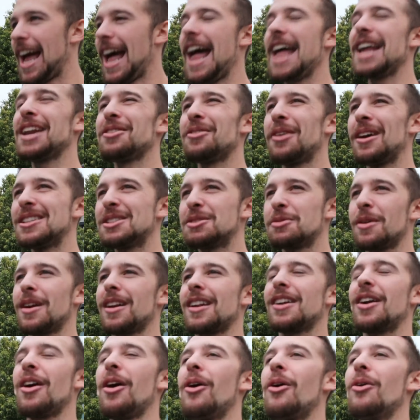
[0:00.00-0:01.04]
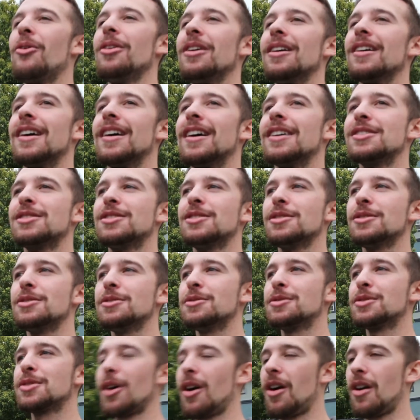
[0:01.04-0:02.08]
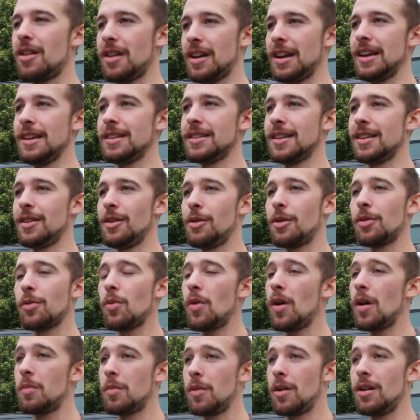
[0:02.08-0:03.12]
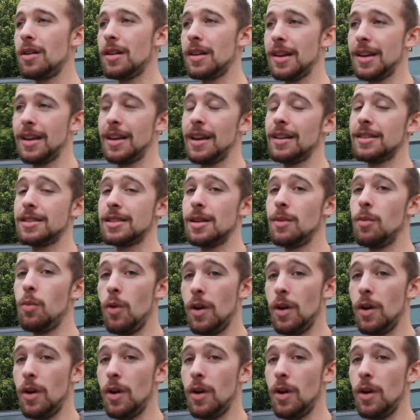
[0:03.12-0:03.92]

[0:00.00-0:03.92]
a Anyways, we're going to go to Target or Walmart, get some